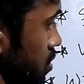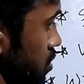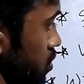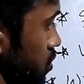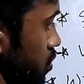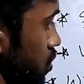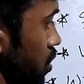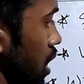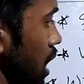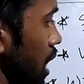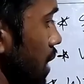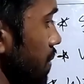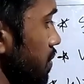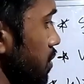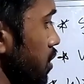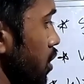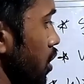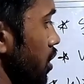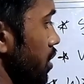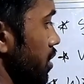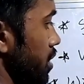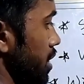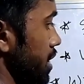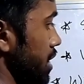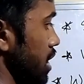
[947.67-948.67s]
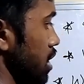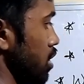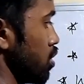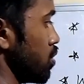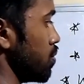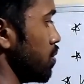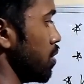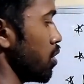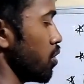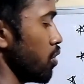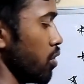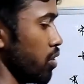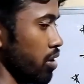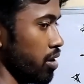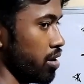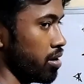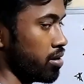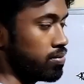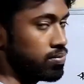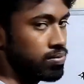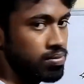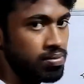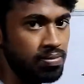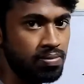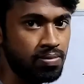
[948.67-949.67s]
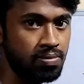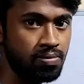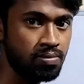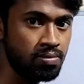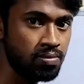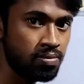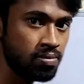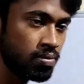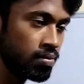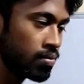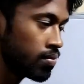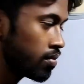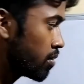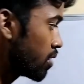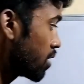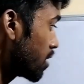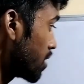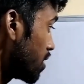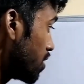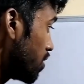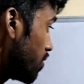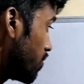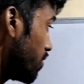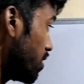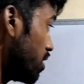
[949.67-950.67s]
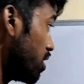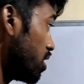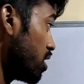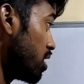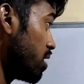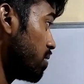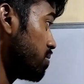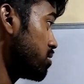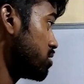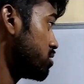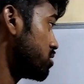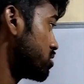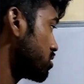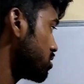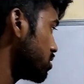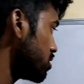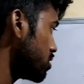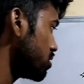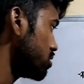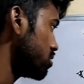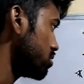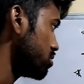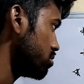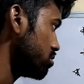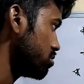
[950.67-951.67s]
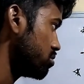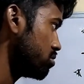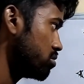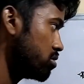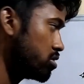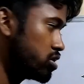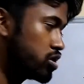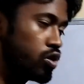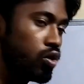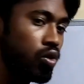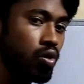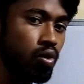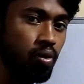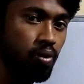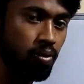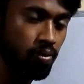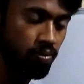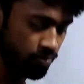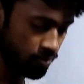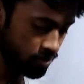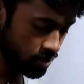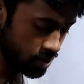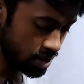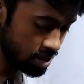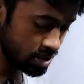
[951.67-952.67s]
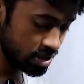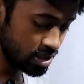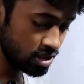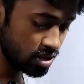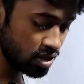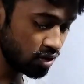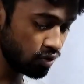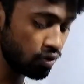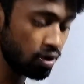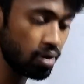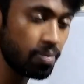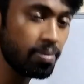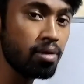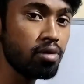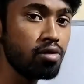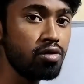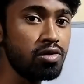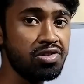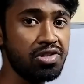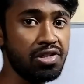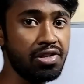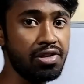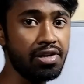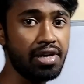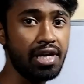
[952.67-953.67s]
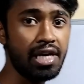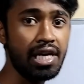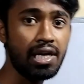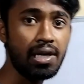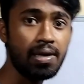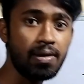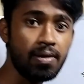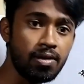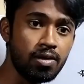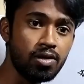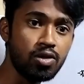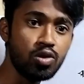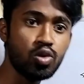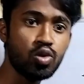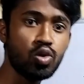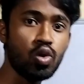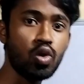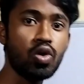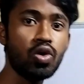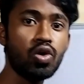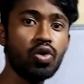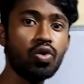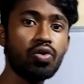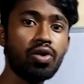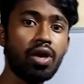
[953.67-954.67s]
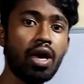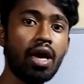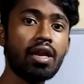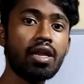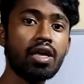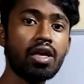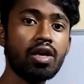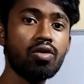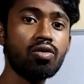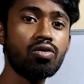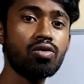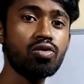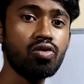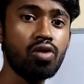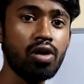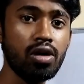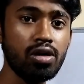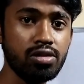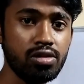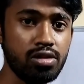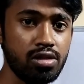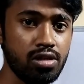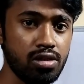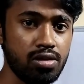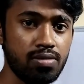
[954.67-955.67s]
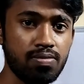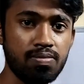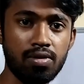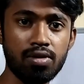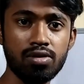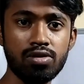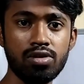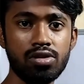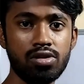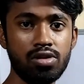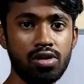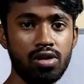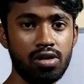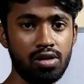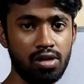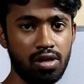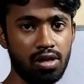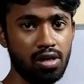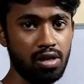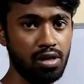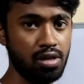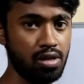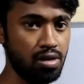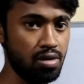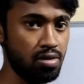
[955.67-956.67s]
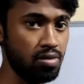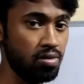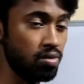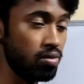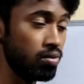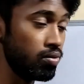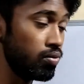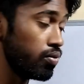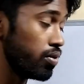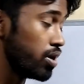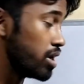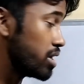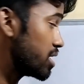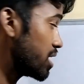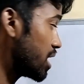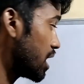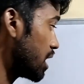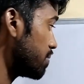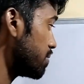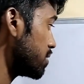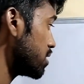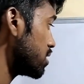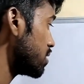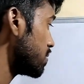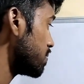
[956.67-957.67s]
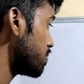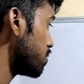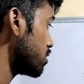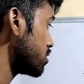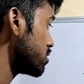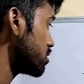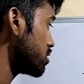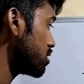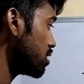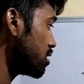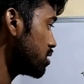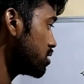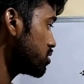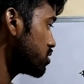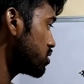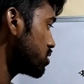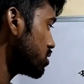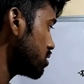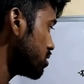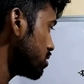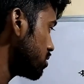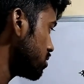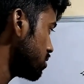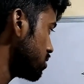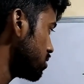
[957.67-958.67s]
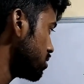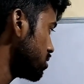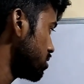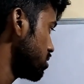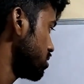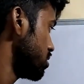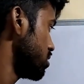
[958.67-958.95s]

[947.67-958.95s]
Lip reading: So I'm not writing tomorrow here. Will you come to school? So this is the verbal question, right? So you can give two answers, positive and negative. What can be the positive answer?